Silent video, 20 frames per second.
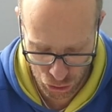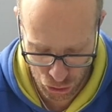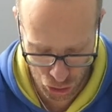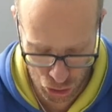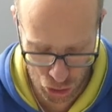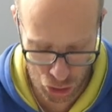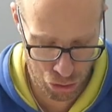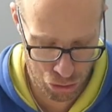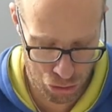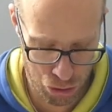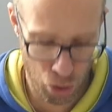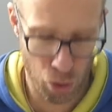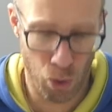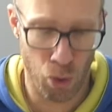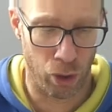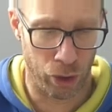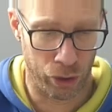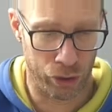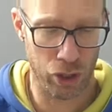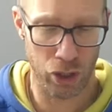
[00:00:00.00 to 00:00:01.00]

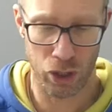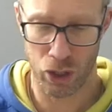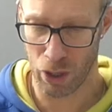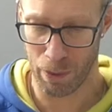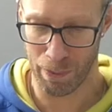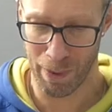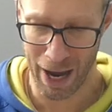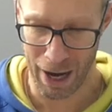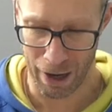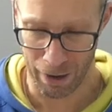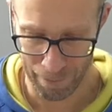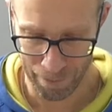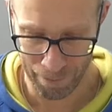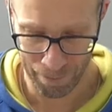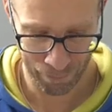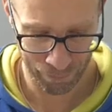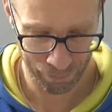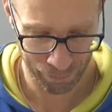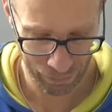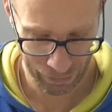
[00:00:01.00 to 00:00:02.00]
Oh, just about
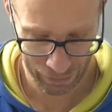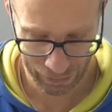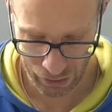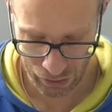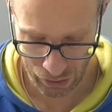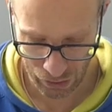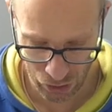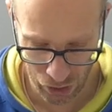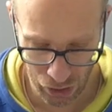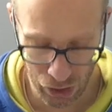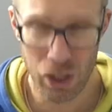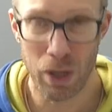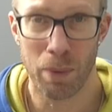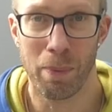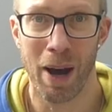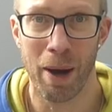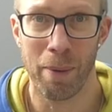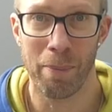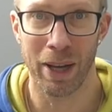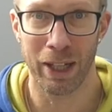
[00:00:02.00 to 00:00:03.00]

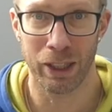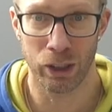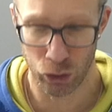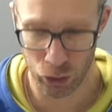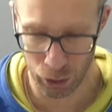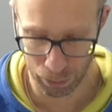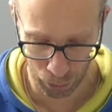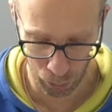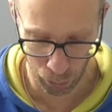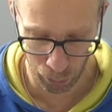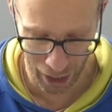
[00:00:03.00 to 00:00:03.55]
managed to pull